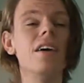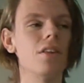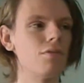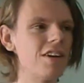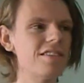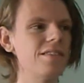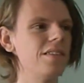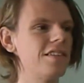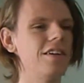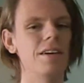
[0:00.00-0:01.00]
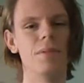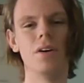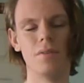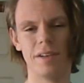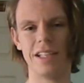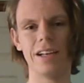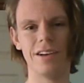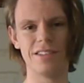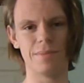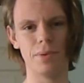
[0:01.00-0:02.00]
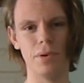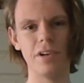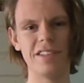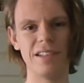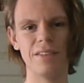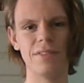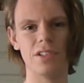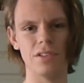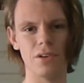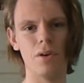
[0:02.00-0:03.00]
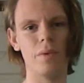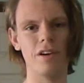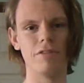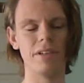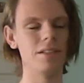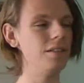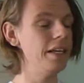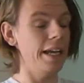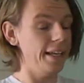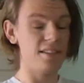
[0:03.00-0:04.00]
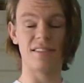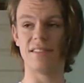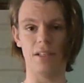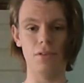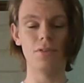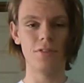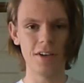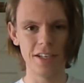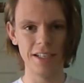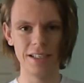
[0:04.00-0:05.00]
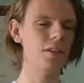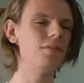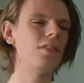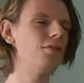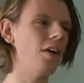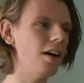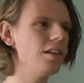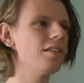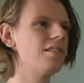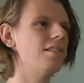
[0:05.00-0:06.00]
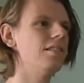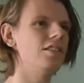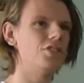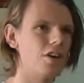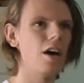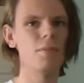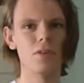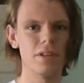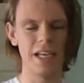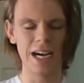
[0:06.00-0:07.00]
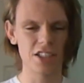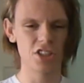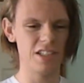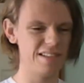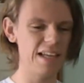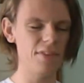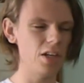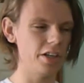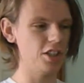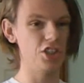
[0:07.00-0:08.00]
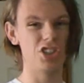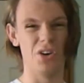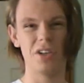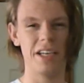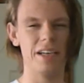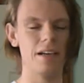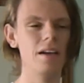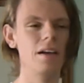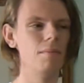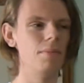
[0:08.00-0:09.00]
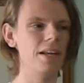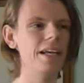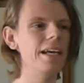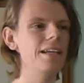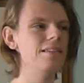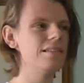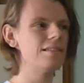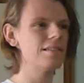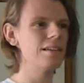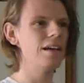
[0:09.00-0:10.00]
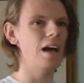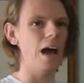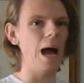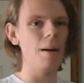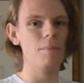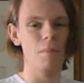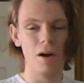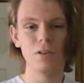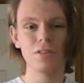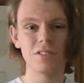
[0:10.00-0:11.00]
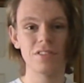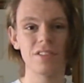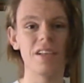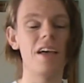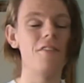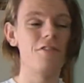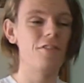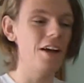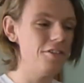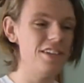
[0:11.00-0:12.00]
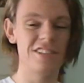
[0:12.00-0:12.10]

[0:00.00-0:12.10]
The rest of the time, when their lines are poorly delivered and not well written, it's still funny. The violence and the drama and the action is never like shocking, but it is, at most, very